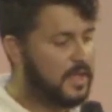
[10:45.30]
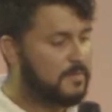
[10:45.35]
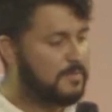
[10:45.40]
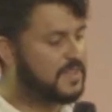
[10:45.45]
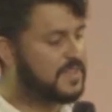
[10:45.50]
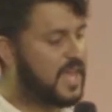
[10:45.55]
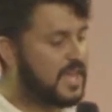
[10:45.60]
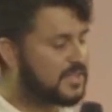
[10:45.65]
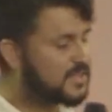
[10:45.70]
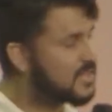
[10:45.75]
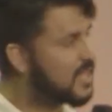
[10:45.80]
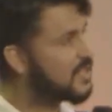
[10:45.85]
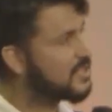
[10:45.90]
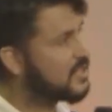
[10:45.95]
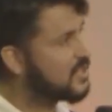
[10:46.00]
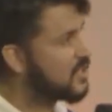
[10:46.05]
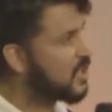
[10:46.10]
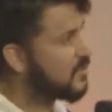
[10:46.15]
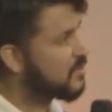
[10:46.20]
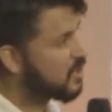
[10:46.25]
But that's not
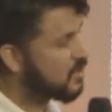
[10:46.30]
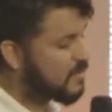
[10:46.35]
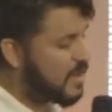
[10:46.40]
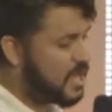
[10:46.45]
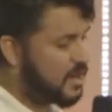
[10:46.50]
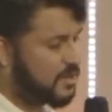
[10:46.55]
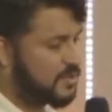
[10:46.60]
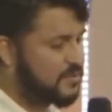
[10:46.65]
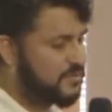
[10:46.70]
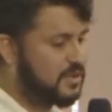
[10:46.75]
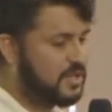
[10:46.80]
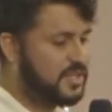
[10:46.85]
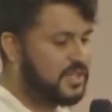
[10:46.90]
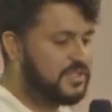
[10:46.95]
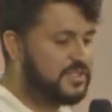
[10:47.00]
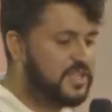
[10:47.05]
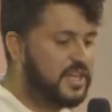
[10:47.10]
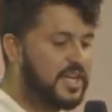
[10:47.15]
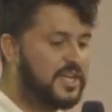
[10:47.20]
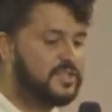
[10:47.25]
the subject matter for
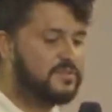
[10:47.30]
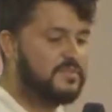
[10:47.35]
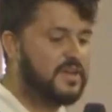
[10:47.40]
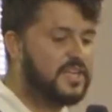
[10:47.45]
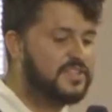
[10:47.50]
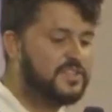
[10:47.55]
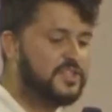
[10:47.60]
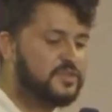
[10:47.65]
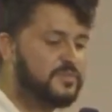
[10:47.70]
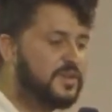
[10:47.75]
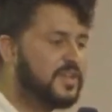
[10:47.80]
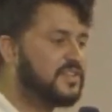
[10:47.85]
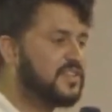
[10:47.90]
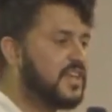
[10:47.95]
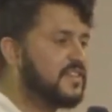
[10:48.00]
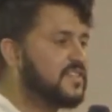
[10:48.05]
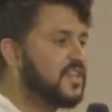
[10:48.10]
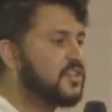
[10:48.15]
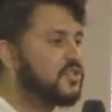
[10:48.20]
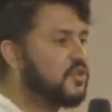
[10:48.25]
today's message, because
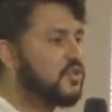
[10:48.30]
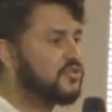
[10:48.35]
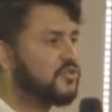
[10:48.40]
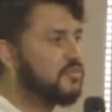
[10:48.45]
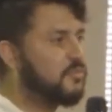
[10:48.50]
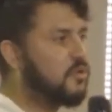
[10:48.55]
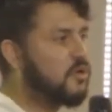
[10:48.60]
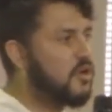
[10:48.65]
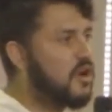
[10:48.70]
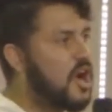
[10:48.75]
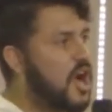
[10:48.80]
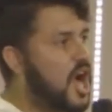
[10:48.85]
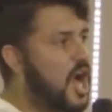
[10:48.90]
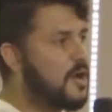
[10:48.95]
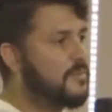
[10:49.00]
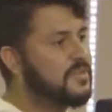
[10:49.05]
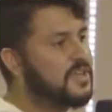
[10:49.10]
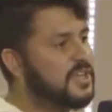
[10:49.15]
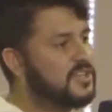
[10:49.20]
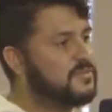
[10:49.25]
I think those are more
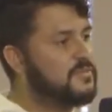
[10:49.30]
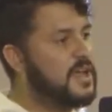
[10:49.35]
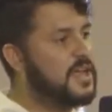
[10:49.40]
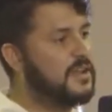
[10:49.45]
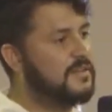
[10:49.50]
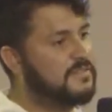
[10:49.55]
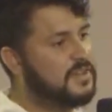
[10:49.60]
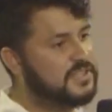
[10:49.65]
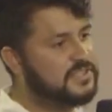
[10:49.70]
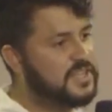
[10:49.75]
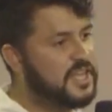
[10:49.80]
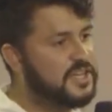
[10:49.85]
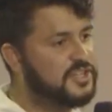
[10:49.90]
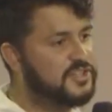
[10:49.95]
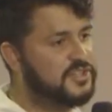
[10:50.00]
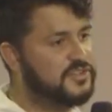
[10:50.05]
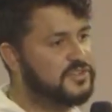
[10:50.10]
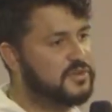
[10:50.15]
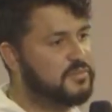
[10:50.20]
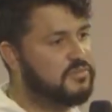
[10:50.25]
obvious
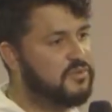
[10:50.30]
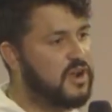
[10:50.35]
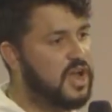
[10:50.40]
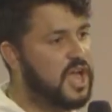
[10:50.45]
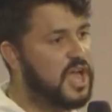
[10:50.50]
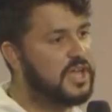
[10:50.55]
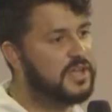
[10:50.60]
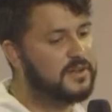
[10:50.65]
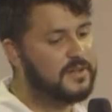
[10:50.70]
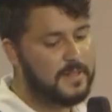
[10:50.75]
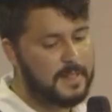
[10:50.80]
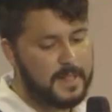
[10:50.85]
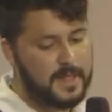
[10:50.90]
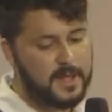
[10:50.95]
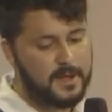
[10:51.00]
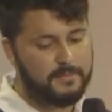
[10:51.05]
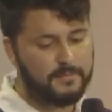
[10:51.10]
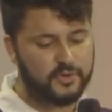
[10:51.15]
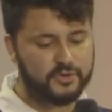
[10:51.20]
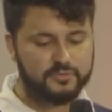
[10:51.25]
manifestations of pride.
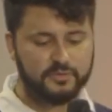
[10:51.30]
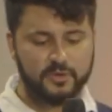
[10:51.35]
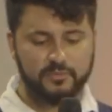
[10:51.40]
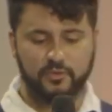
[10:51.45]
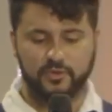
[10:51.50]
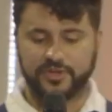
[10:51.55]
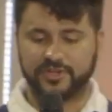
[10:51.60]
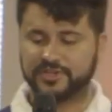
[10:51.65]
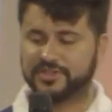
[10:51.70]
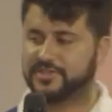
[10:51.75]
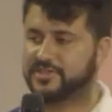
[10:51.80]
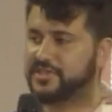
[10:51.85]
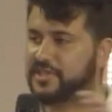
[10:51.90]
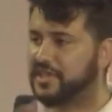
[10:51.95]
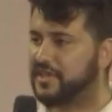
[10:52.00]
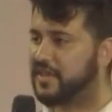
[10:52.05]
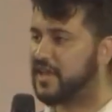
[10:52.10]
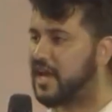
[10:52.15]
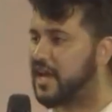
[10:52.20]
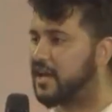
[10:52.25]
Most people can
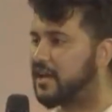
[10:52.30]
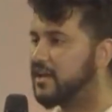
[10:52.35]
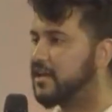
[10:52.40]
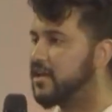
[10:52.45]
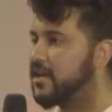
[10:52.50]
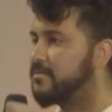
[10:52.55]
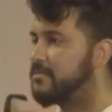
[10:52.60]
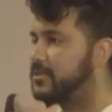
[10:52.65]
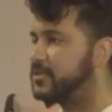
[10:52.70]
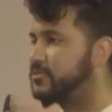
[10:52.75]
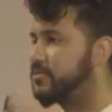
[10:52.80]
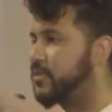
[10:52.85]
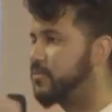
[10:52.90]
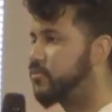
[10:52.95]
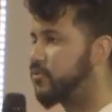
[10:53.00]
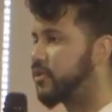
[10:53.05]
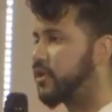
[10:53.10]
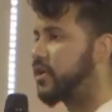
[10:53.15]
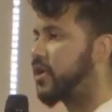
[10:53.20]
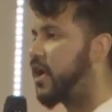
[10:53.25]
see that. Most
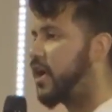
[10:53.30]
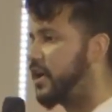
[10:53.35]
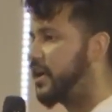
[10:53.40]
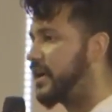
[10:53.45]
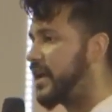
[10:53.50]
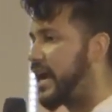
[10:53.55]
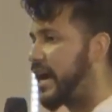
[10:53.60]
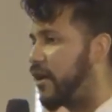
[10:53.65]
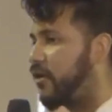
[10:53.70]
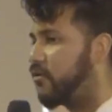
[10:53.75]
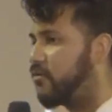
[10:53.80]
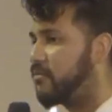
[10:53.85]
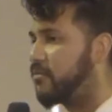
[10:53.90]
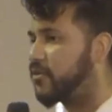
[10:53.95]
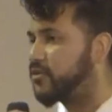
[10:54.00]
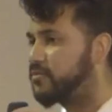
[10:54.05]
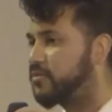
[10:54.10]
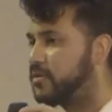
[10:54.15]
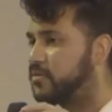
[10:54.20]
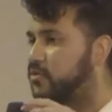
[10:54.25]
people can call it out.
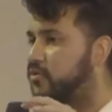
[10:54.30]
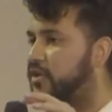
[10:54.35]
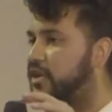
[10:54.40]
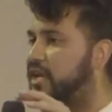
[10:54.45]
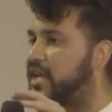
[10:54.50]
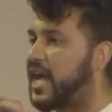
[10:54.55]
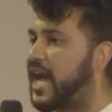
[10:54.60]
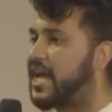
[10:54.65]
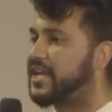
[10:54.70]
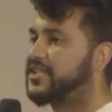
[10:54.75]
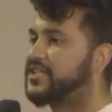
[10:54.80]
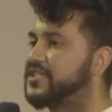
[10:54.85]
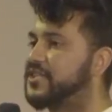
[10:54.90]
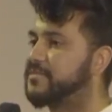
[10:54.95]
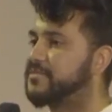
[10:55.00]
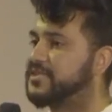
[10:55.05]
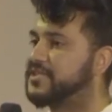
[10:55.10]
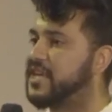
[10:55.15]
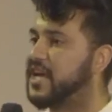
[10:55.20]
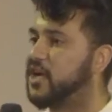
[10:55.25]
Most people can catch
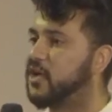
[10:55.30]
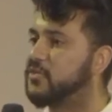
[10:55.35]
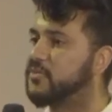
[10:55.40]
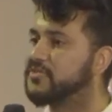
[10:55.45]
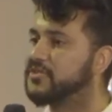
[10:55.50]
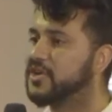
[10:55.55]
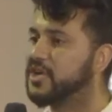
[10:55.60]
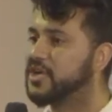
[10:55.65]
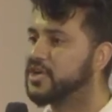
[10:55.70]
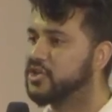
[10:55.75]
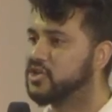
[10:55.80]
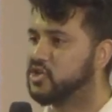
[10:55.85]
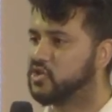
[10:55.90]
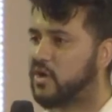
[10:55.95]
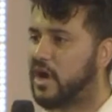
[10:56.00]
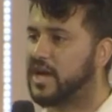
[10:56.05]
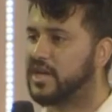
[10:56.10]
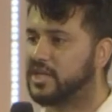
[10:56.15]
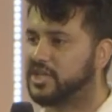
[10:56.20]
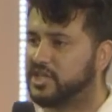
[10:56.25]
themselves
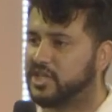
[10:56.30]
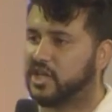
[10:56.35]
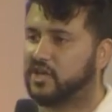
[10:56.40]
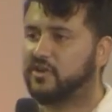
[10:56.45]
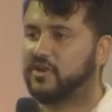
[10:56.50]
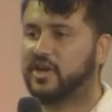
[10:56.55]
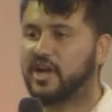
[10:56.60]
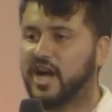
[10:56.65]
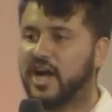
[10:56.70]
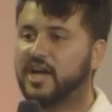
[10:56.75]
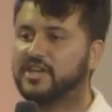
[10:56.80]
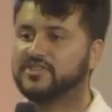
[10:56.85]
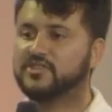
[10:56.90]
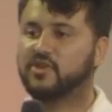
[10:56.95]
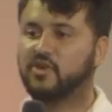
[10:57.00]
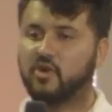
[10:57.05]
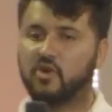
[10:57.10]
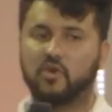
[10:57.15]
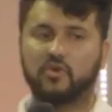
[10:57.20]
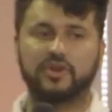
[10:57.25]
trying to share in God's
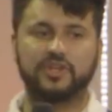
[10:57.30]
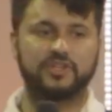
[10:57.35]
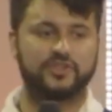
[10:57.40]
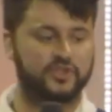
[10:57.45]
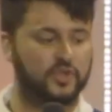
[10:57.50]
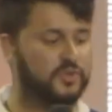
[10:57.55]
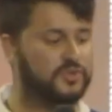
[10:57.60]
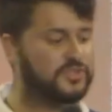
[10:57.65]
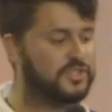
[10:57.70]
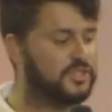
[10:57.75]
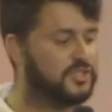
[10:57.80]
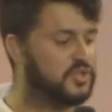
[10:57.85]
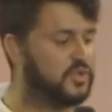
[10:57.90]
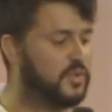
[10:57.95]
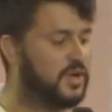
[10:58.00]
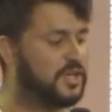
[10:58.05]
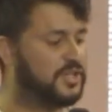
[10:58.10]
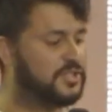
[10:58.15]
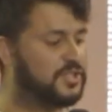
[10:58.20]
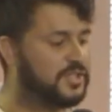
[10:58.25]
glory in those
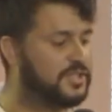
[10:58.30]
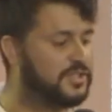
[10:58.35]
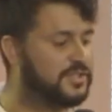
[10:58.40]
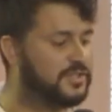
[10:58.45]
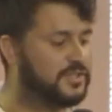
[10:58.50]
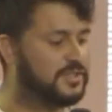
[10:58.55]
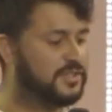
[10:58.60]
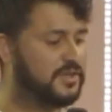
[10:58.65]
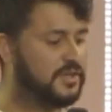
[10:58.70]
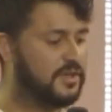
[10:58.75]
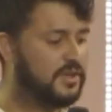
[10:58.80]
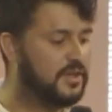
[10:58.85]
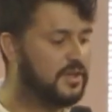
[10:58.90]
situations.